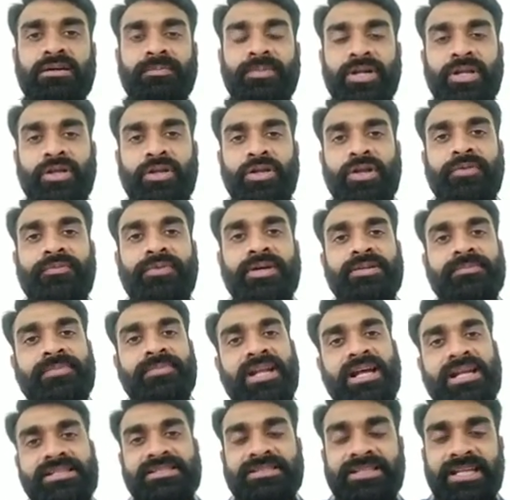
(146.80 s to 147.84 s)
particular one
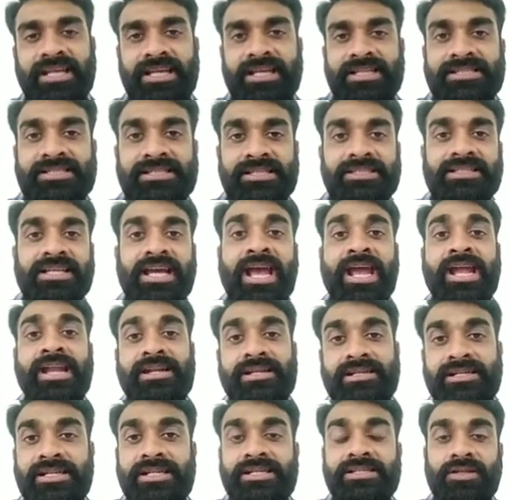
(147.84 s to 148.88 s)
branch, they can see the
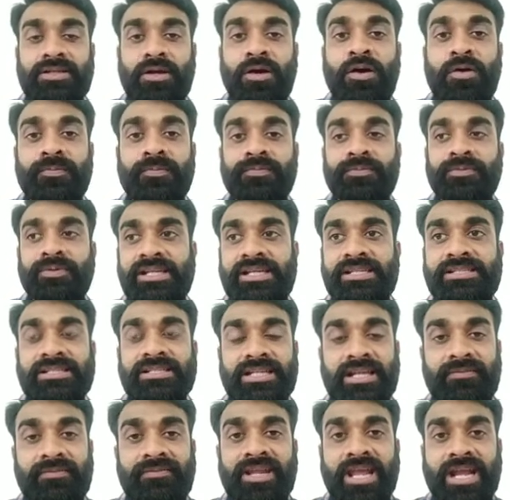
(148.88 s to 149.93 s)
entries of each
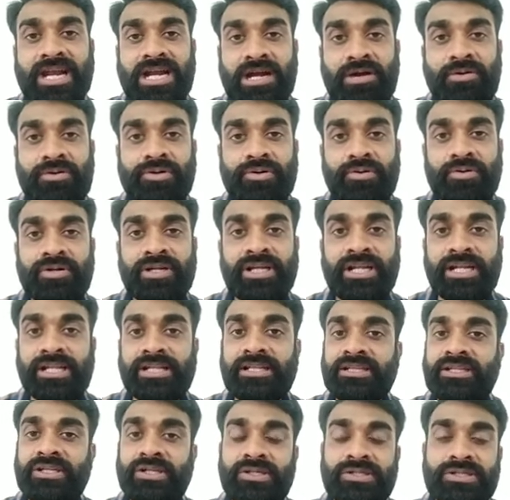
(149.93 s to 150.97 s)
and every account holder
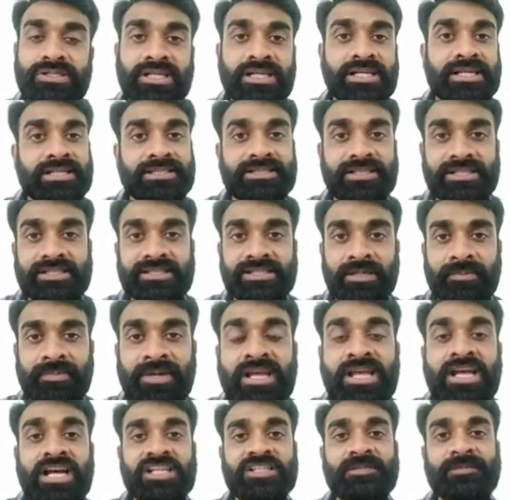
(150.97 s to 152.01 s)
in those system.
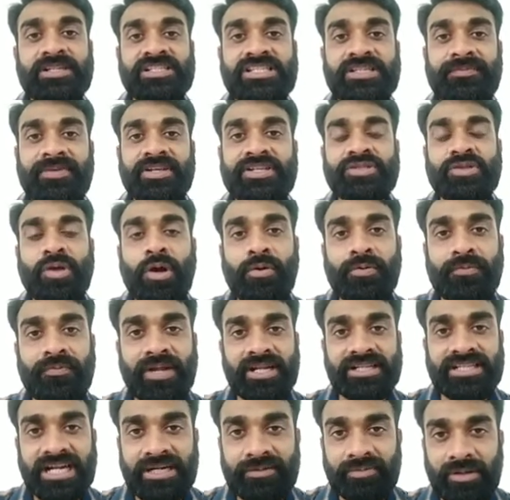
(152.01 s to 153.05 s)
A specific
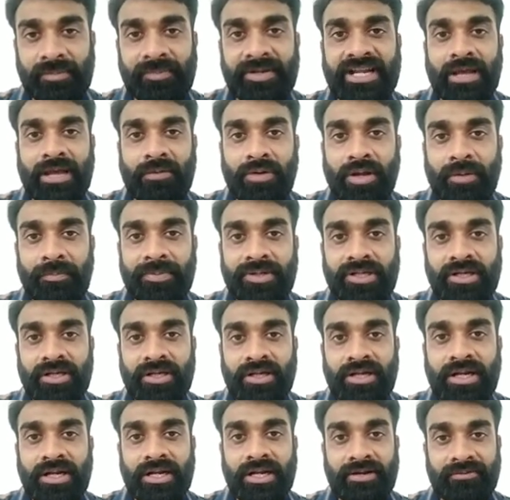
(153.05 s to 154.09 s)
software that will be developed,
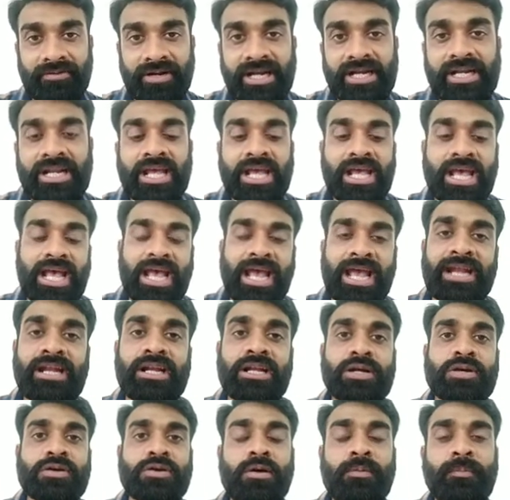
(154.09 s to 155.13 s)
right,
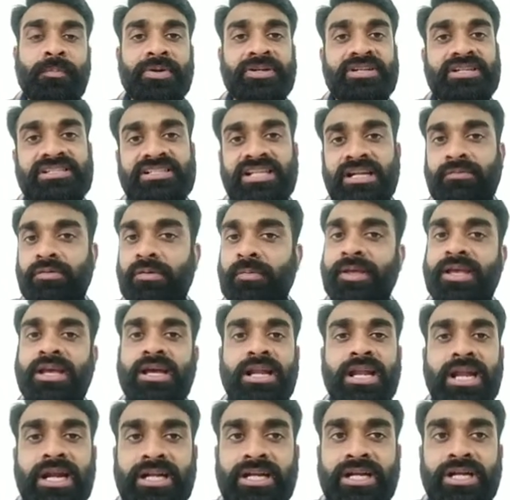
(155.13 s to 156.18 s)
and computers that will be
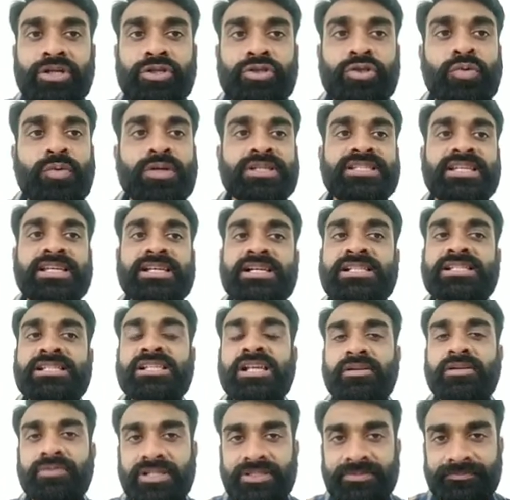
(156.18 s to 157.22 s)
connected through a single
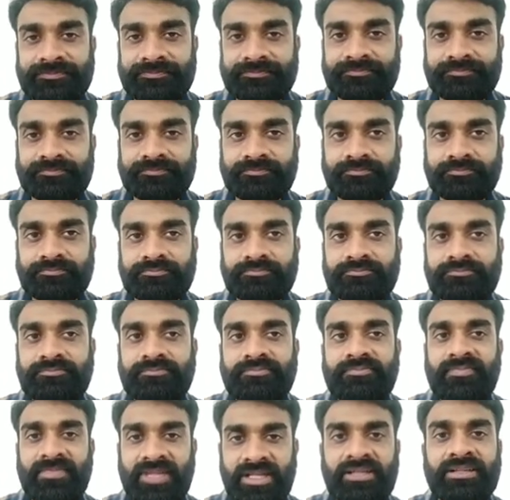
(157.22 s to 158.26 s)
server,
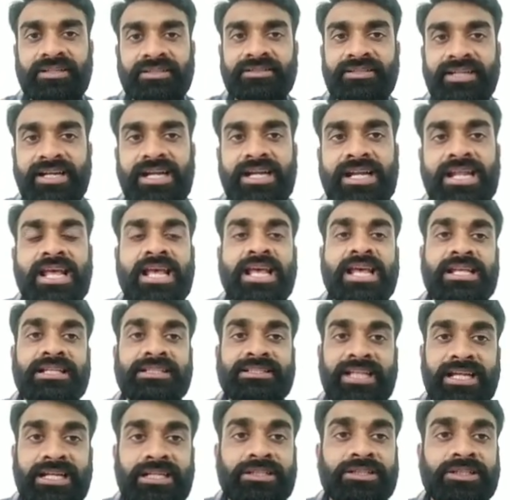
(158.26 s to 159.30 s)
right?
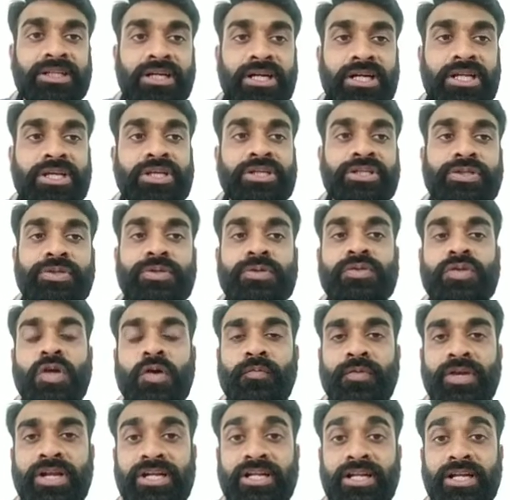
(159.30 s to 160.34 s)
Then third, use
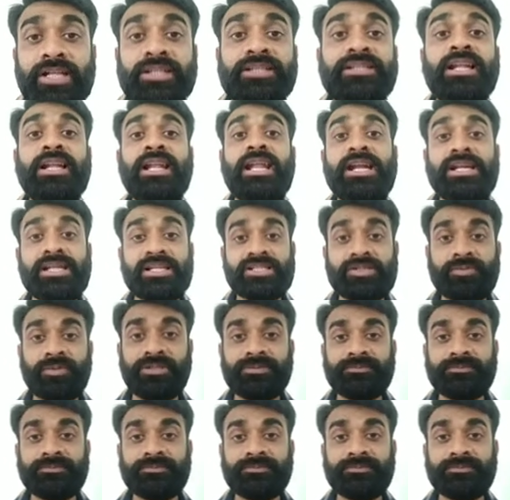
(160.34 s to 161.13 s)
of internet, the latest one,